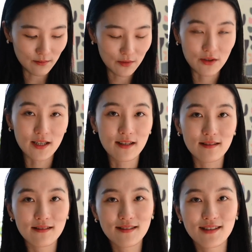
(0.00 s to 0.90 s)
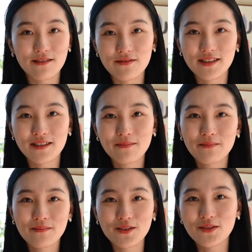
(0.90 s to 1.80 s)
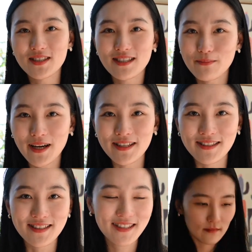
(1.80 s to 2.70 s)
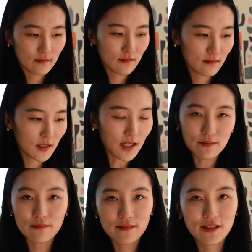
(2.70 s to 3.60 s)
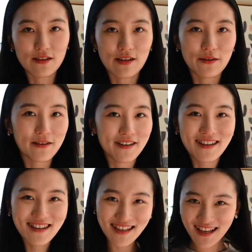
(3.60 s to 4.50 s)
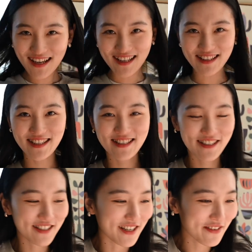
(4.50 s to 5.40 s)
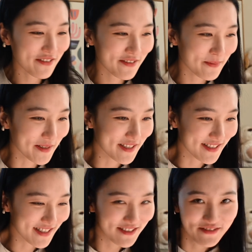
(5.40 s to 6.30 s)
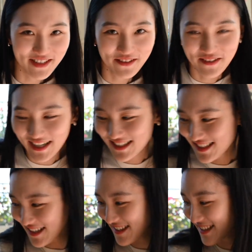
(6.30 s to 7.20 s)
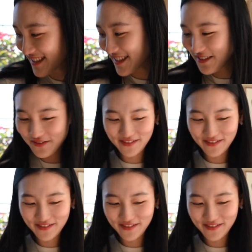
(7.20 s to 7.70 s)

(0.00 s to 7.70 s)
you can definitely use this pattern. Yeah, so I will take this off because it's really wet on the sleeve.